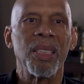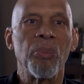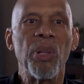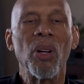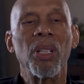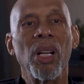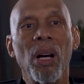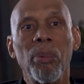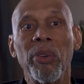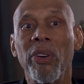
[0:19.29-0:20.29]
To be on the
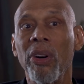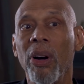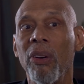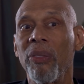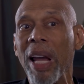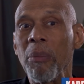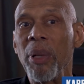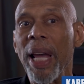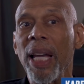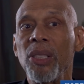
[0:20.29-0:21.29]
cover of
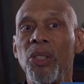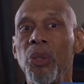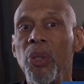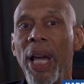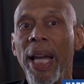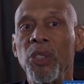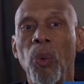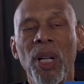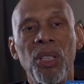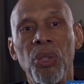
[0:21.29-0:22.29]
NBA
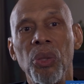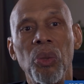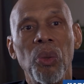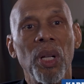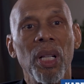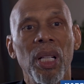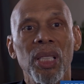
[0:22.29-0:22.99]
2K22